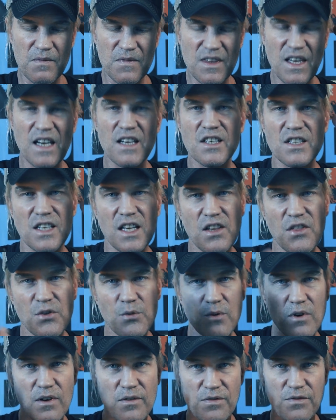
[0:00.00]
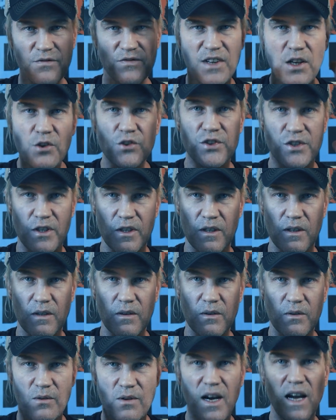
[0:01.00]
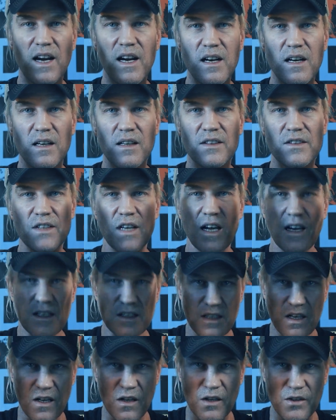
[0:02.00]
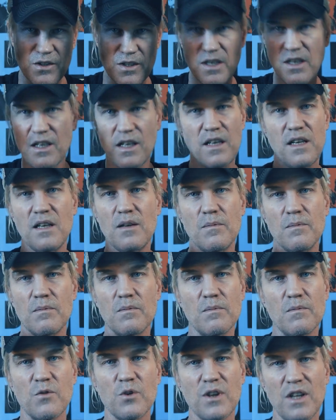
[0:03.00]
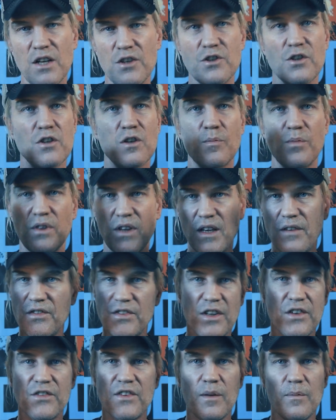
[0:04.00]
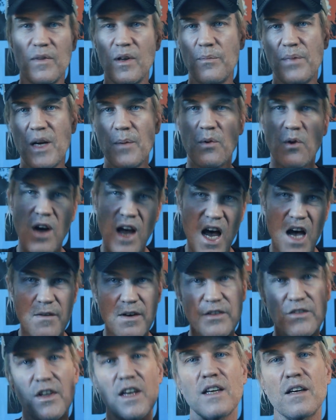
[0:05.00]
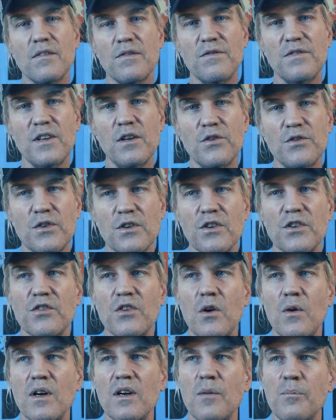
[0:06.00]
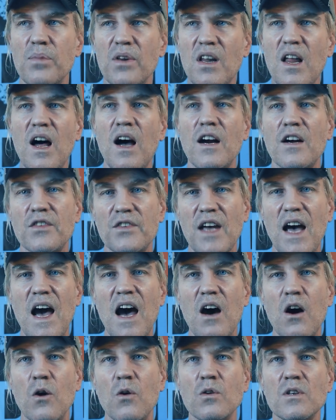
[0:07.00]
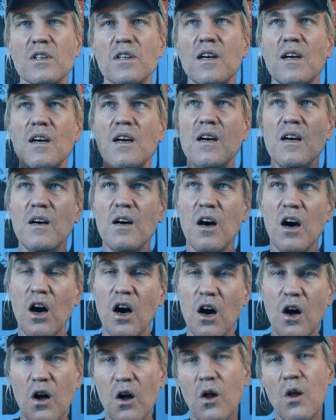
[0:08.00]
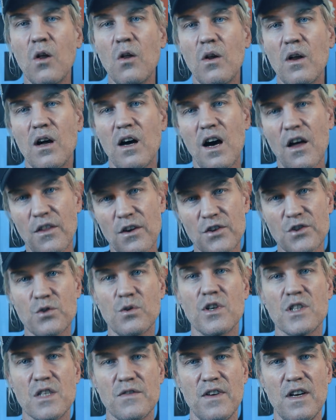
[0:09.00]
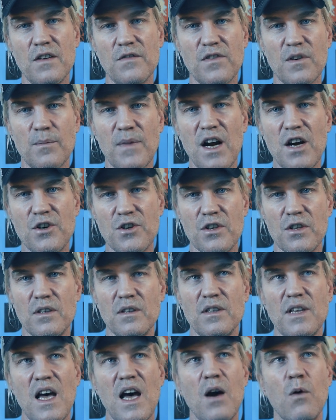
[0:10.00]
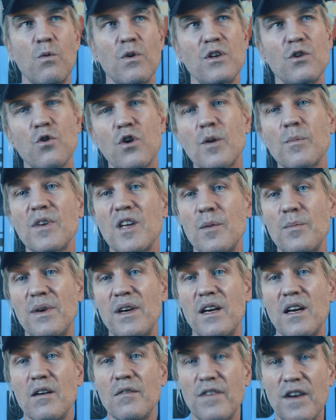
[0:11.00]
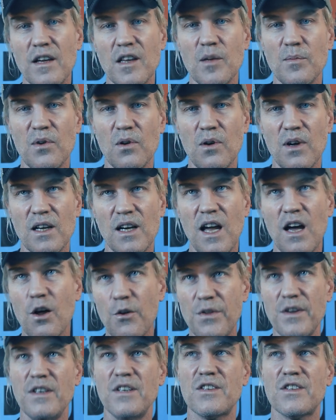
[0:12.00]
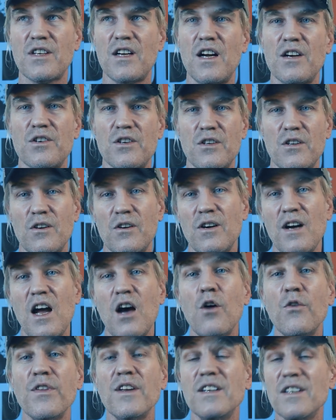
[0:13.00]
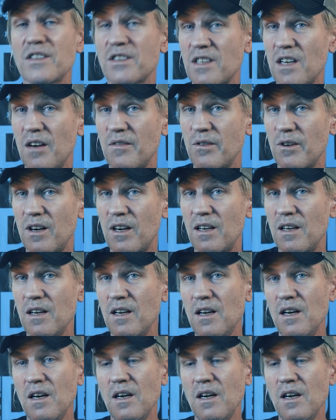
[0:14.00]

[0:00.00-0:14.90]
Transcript: they see through a filter, right? Scientology and any religion or belief system that people have, it's like a filter, so it blocks out all other sorts of information that would normally be available in a healthy discussion or a healthy discovery.